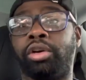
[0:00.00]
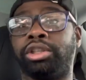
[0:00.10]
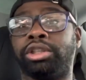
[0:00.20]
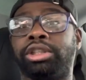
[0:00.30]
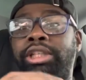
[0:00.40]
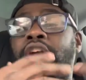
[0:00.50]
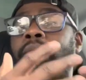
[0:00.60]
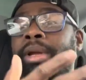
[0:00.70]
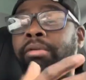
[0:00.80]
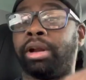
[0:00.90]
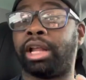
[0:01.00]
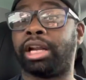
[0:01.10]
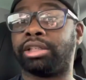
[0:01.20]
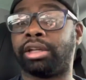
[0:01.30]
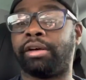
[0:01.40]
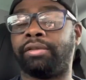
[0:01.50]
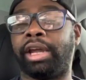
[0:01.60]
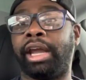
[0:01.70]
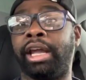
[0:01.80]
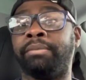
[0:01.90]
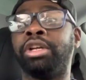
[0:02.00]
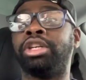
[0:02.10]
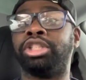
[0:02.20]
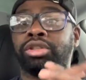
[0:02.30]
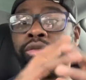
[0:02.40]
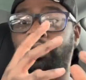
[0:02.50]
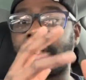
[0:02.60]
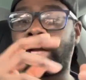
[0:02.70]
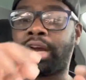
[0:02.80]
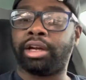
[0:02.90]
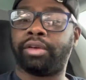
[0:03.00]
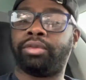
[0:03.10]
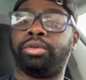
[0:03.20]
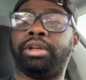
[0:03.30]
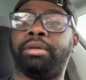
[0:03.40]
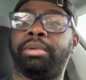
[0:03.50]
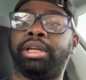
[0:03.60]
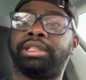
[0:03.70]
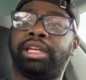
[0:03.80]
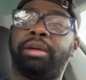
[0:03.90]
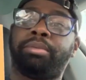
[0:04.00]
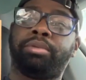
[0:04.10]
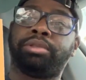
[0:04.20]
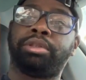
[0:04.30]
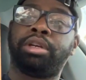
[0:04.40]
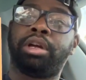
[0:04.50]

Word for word: It's just she helped me out with a lot of stuff, and she was very kind enough to give me the samples